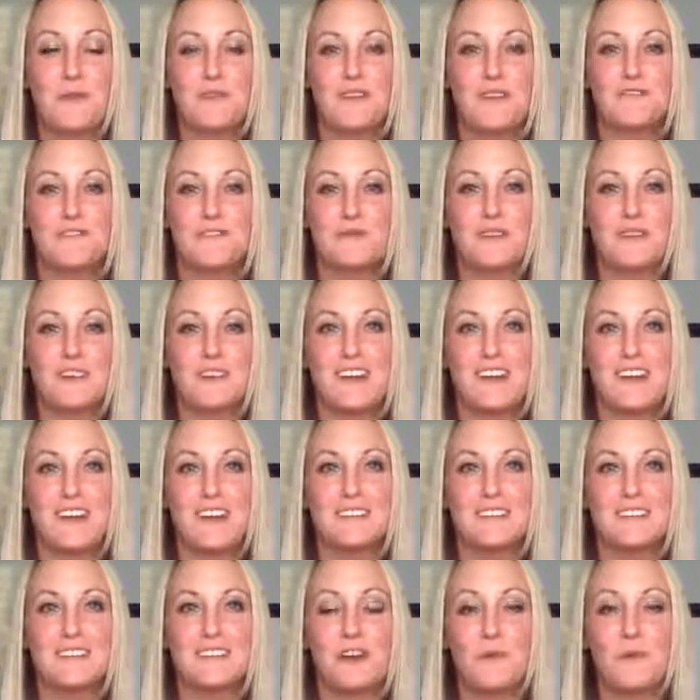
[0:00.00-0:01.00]
I hope everybody
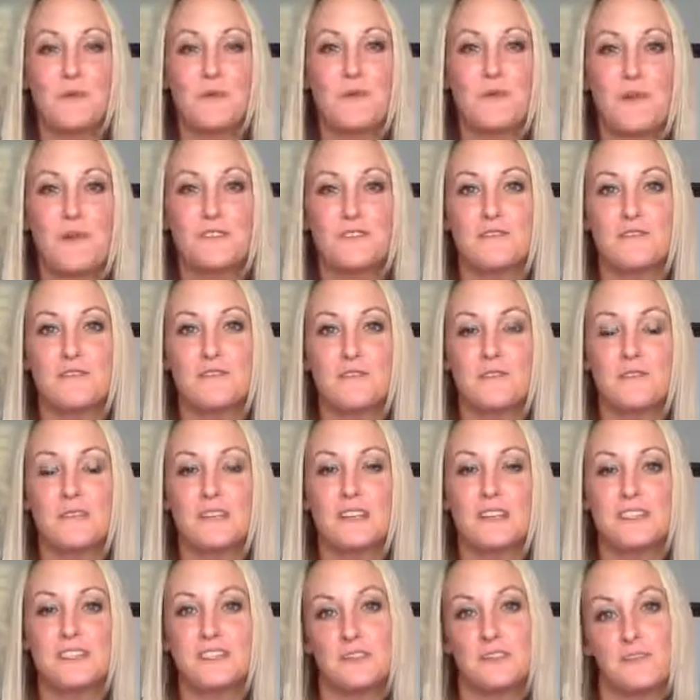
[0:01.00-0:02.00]
has a wonderful
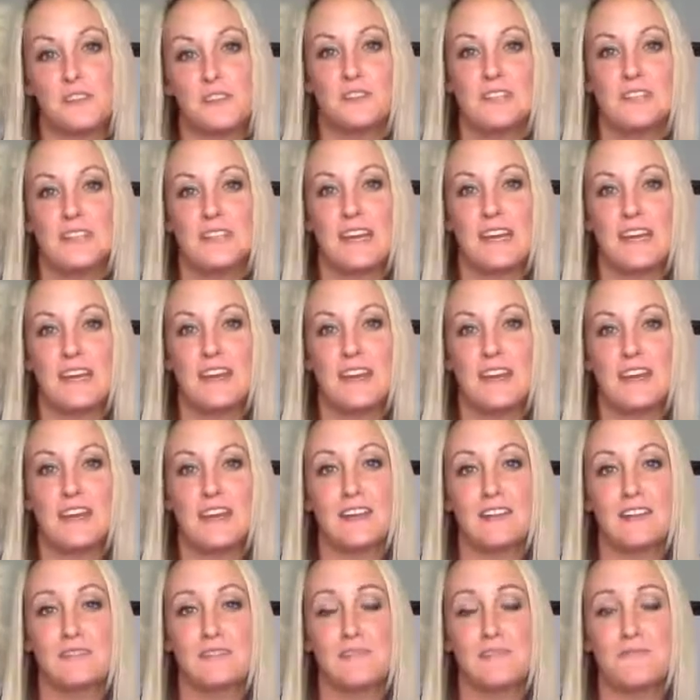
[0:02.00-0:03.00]
rest of your day, and
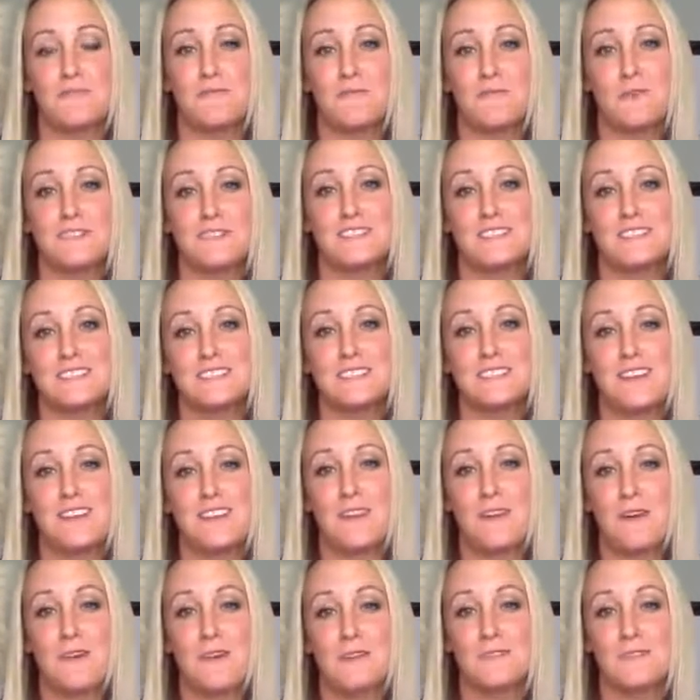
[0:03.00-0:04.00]
I look forward to
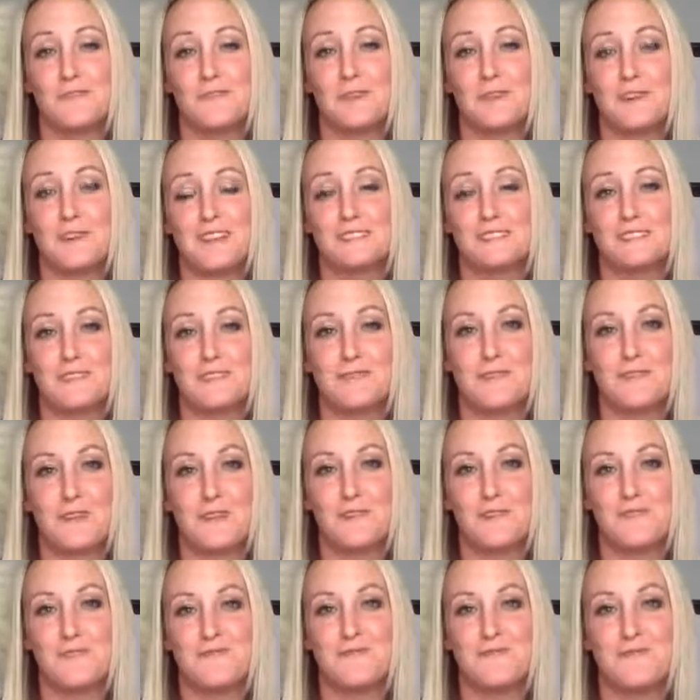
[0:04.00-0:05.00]
seeing all of you guys
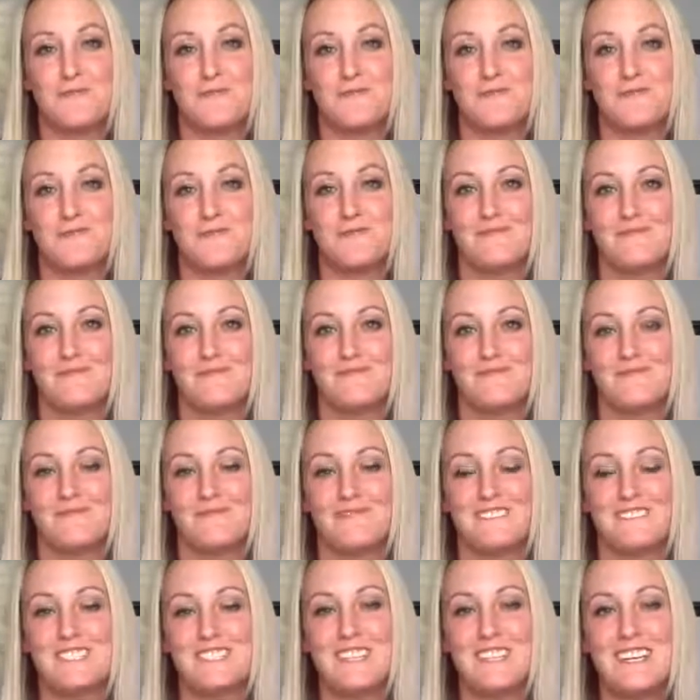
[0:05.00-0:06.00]
tomorrow.
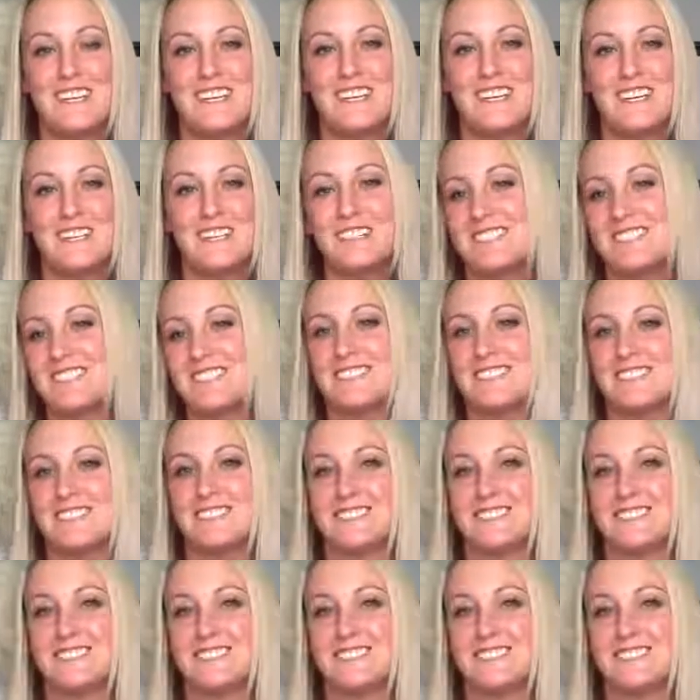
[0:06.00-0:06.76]
Cheers!